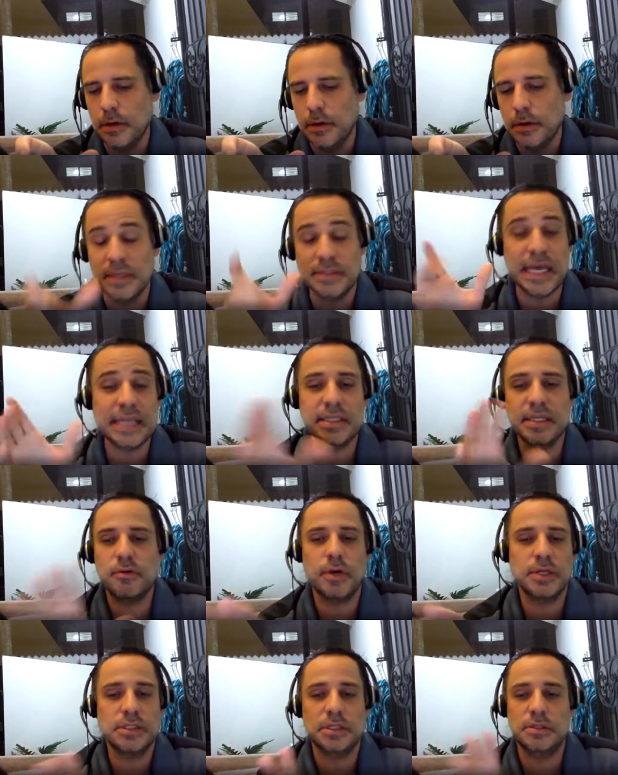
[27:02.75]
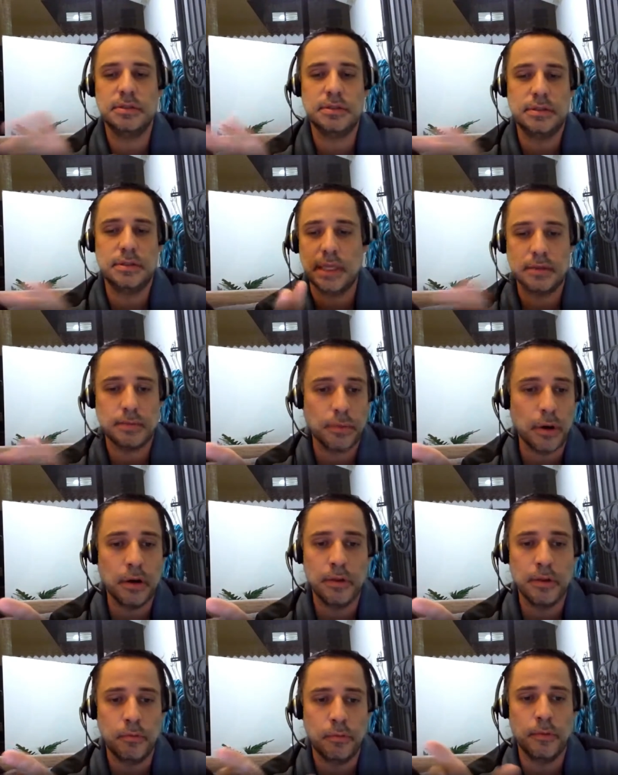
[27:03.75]
Because that's a question that's
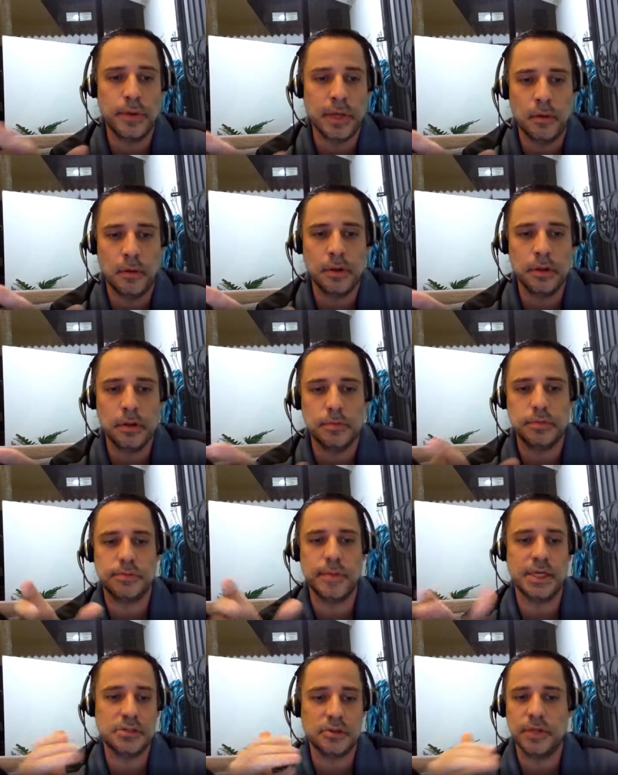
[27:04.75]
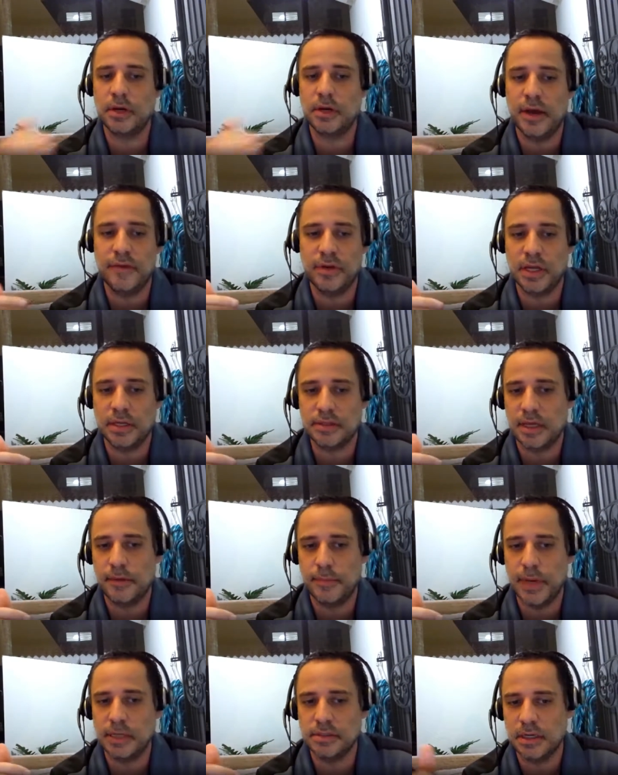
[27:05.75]
probably will be on one of the loops. Make sure they don't have index out of
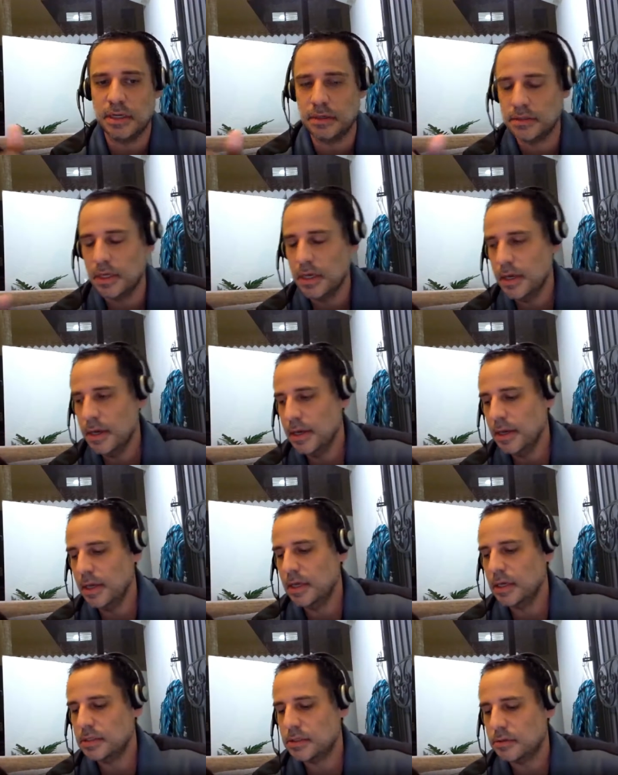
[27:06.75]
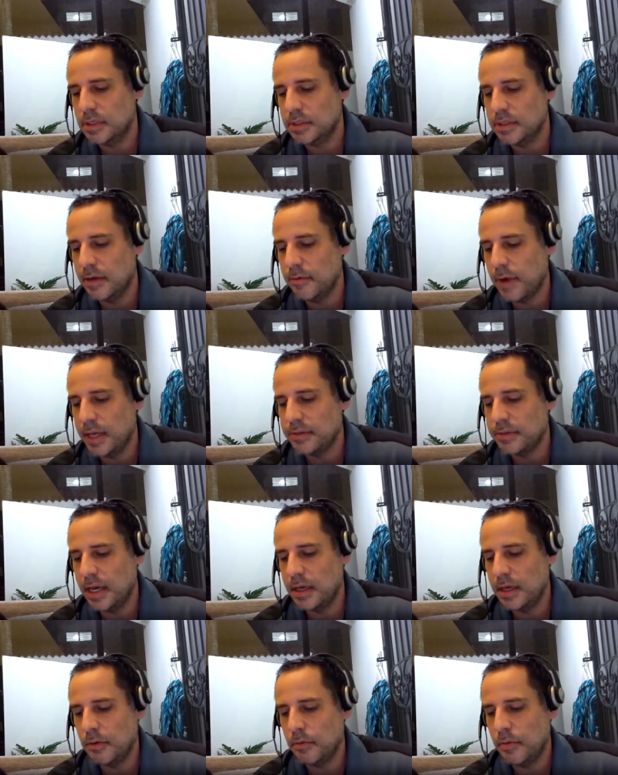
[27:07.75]
bounds errors. So did they write that
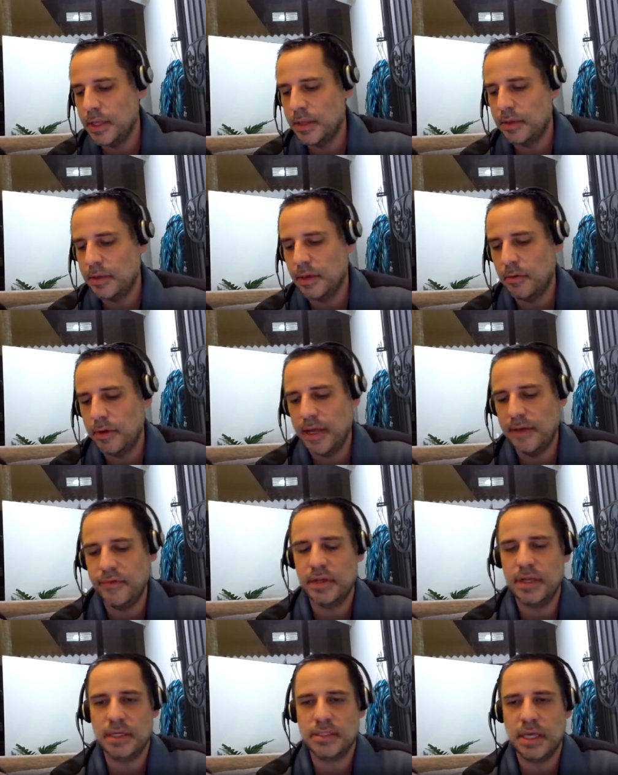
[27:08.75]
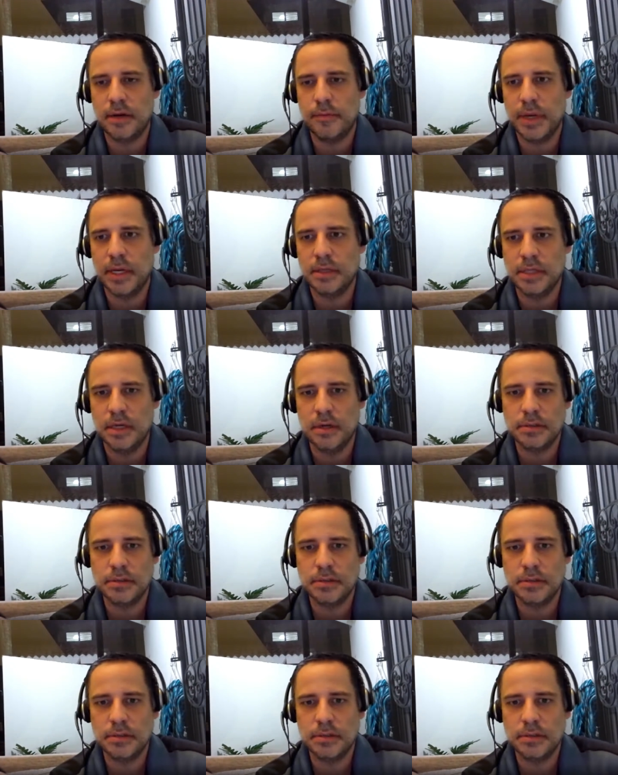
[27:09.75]
in a way that they won't have index out of bounds errors?